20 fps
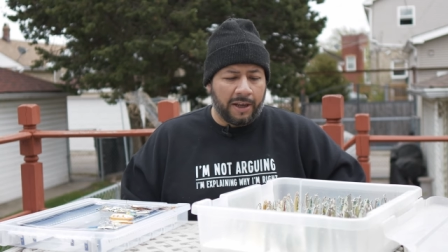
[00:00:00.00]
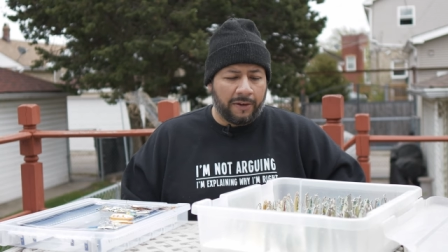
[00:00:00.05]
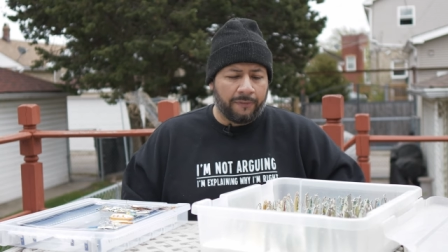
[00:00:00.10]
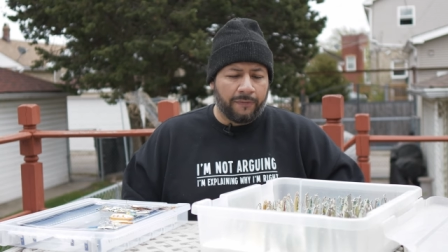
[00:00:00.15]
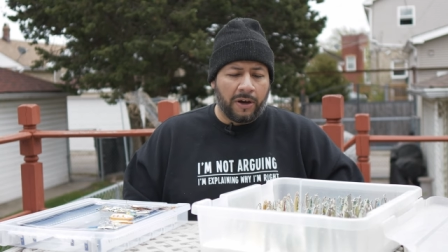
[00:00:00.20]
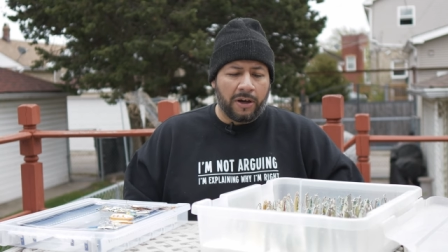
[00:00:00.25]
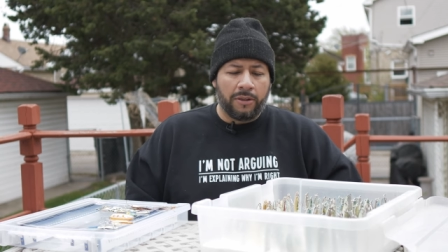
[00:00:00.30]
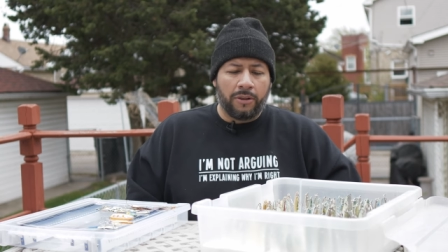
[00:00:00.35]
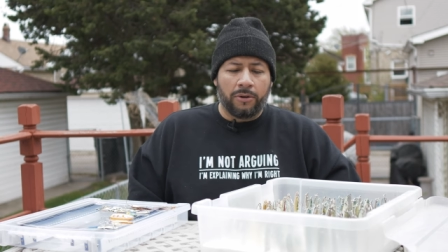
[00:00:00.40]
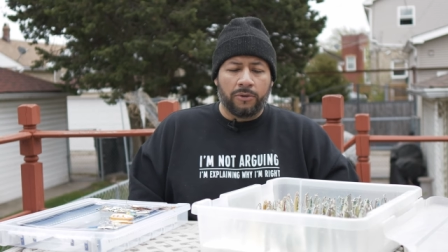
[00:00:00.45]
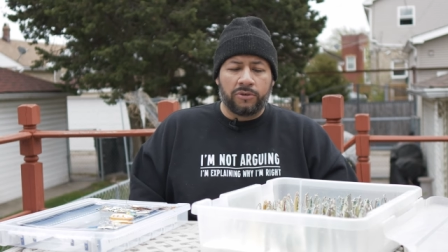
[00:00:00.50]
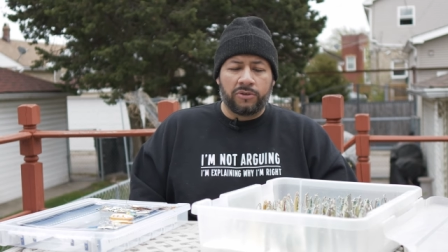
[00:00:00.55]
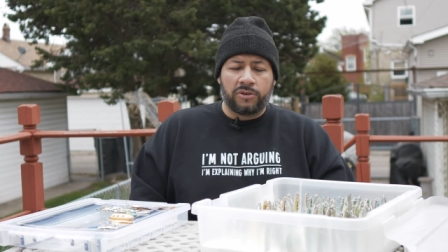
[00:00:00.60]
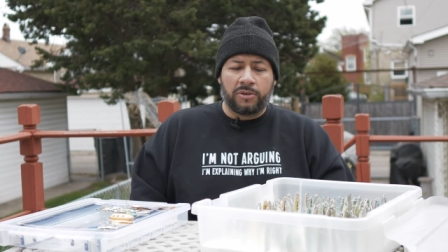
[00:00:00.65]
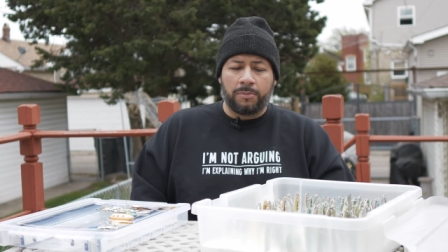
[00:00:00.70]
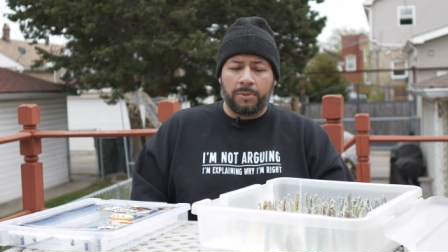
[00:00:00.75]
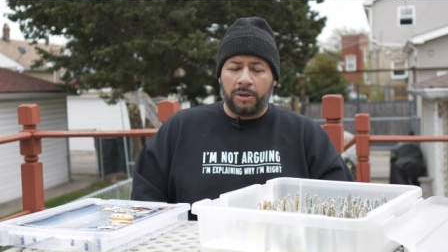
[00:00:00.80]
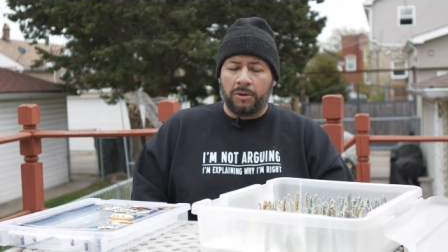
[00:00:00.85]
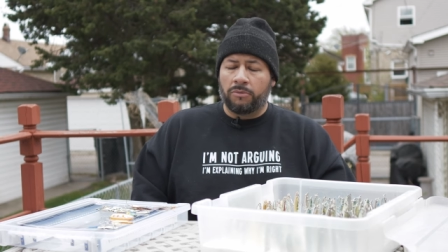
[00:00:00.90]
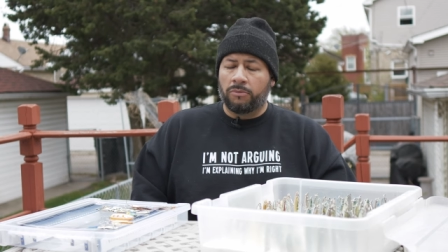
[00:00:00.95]
I found those
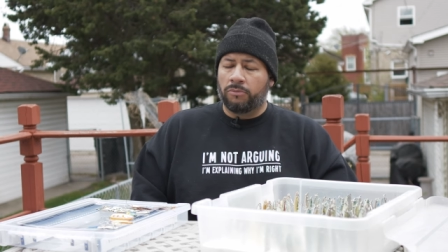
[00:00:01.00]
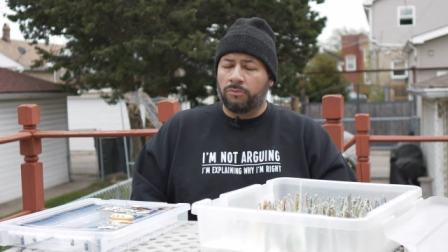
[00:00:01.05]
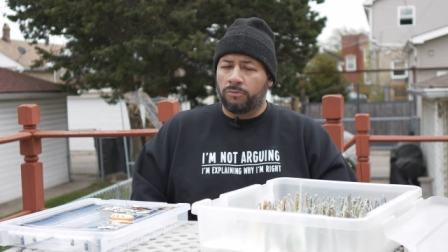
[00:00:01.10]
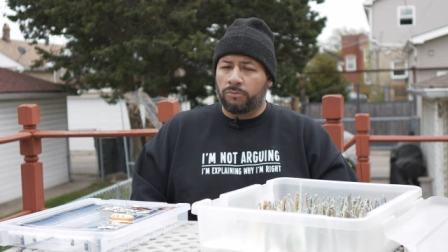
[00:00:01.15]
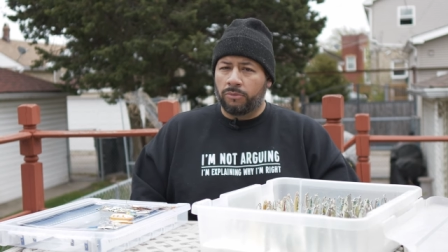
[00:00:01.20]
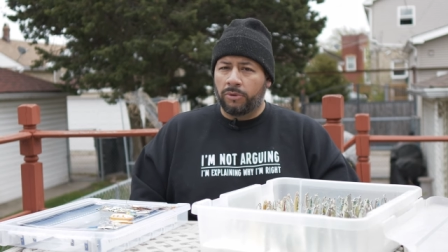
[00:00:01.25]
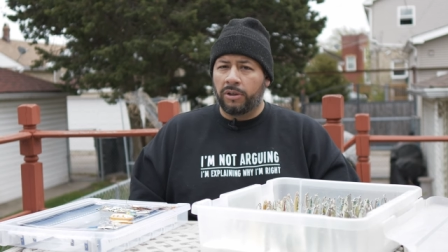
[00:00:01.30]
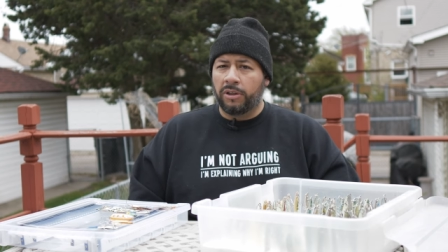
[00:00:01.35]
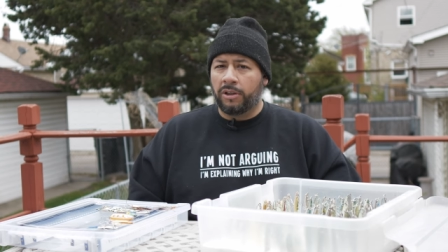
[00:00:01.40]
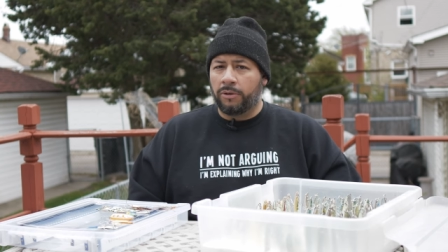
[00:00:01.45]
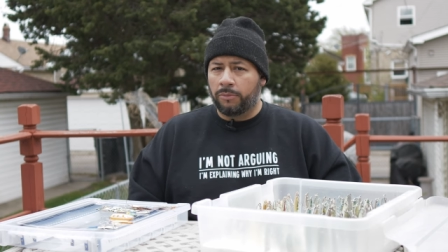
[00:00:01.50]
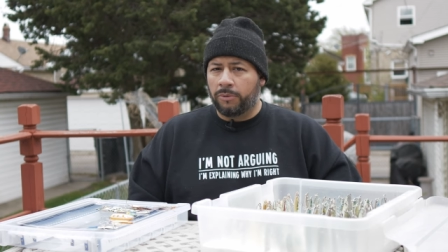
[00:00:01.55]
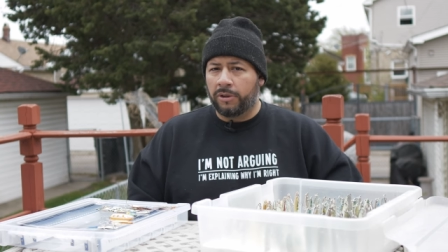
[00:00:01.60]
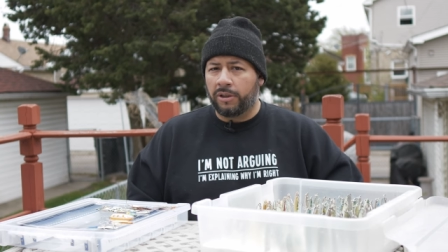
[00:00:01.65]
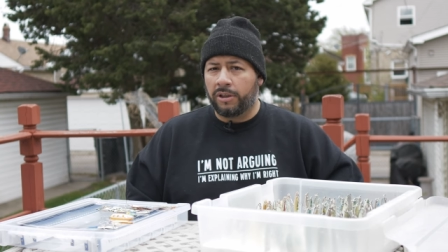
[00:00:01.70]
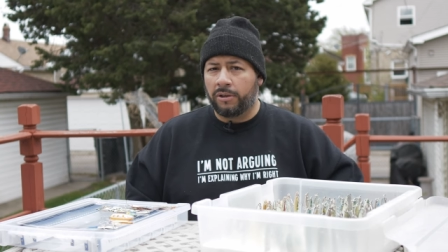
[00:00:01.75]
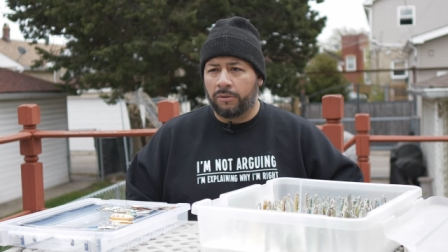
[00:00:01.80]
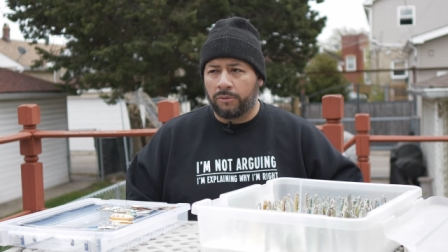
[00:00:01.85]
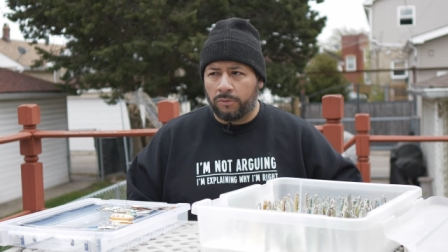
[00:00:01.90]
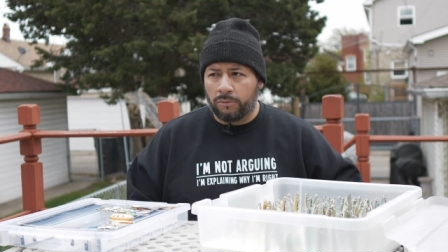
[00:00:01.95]
to be really,
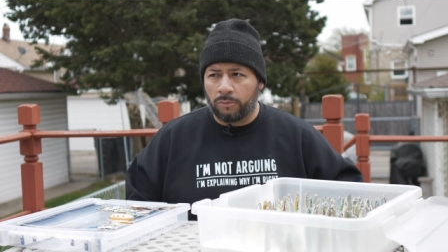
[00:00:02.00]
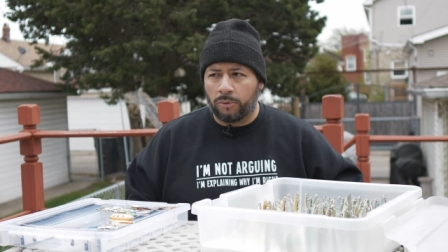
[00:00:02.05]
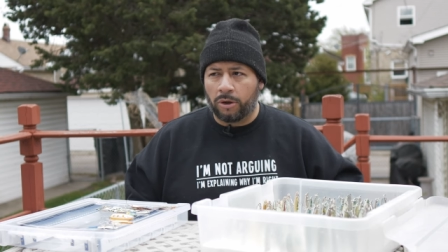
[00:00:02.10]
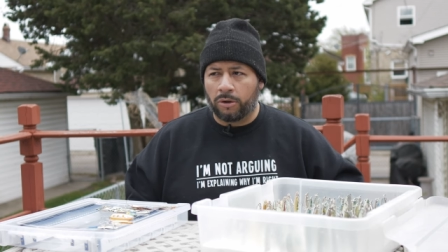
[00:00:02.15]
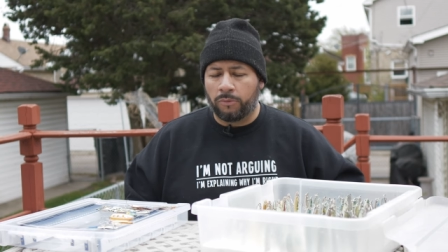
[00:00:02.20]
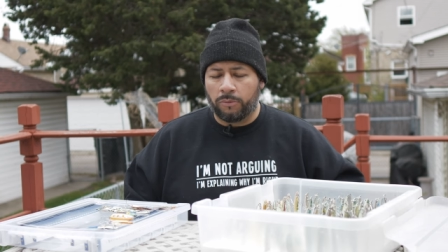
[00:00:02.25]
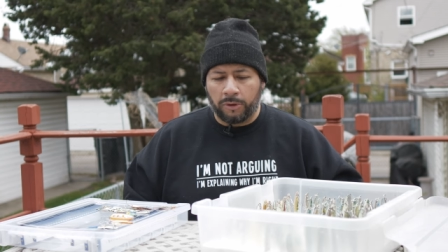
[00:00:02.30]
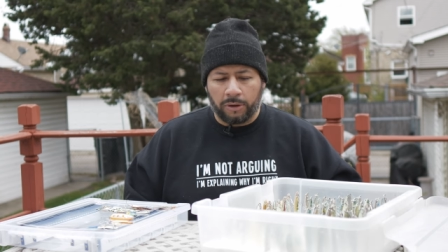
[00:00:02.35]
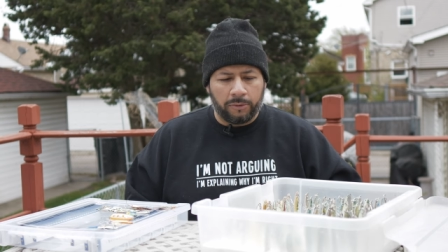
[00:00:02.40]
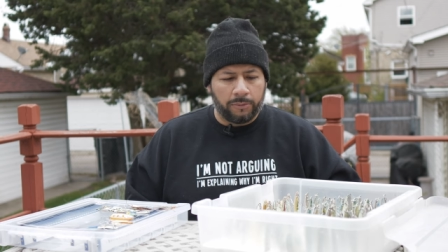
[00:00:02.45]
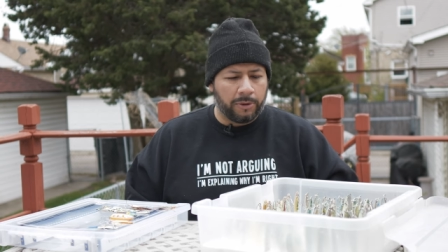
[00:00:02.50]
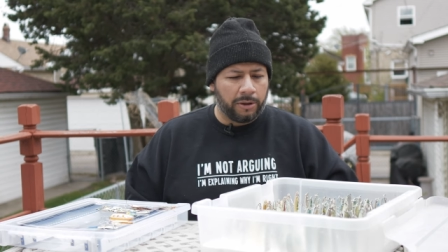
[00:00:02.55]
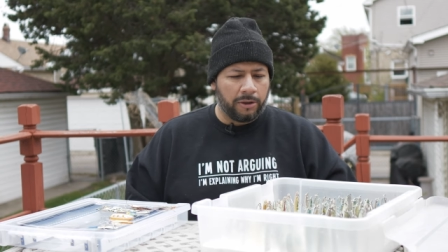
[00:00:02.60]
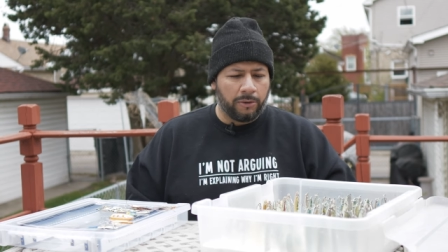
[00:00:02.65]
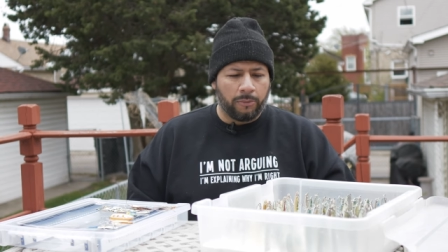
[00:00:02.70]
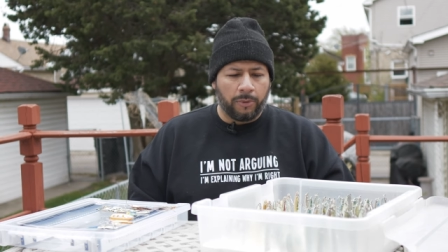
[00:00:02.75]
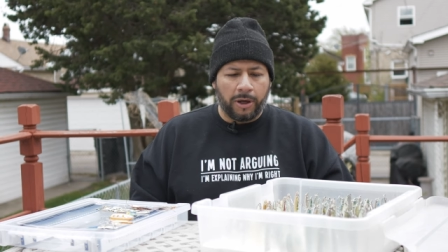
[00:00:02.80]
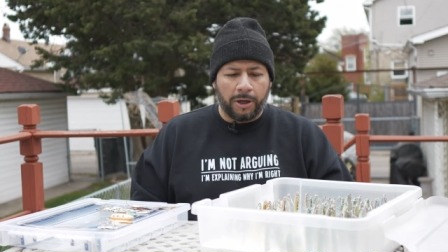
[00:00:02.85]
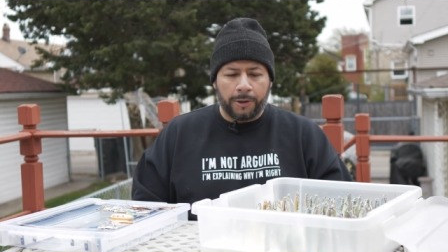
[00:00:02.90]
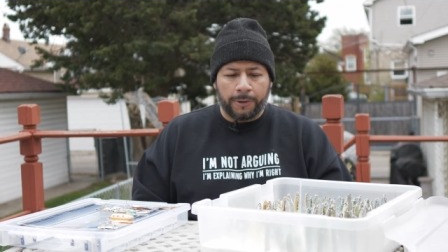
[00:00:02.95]
really work really, really
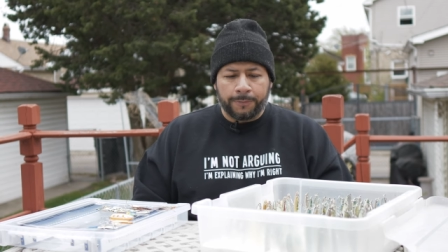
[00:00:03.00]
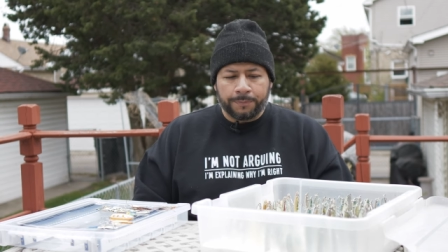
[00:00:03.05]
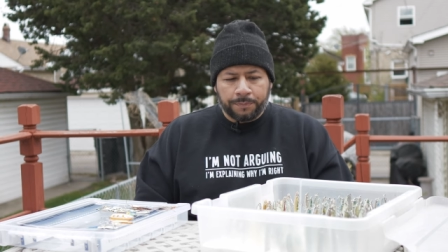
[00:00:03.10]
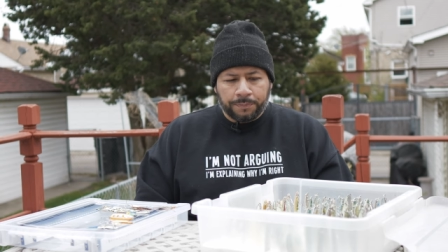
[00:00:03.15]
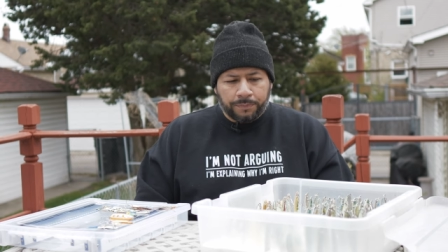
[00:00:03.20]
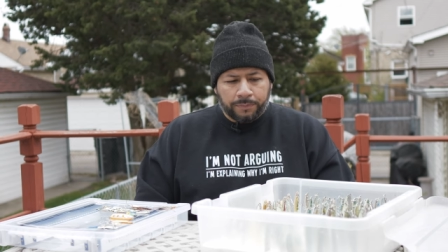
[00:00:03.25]
well.